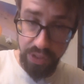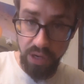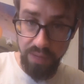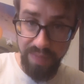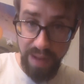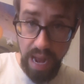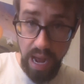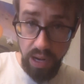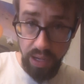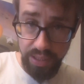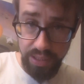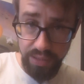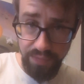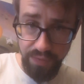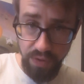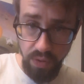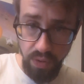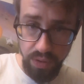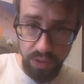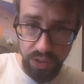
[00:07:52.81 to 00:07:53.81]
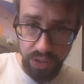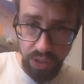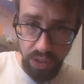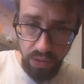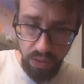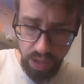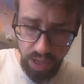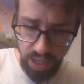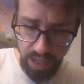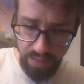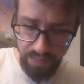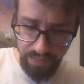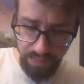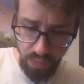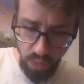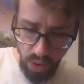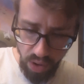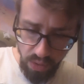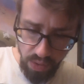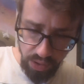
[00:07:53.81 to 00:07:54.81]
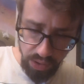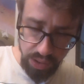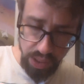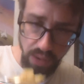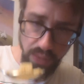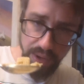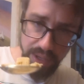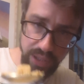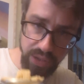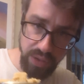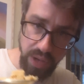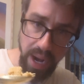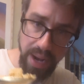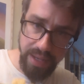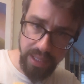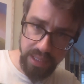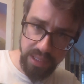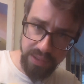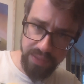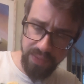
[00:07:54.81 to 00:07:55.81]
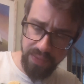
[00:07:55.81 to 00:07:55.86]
good balance, of course. So we will go and try it.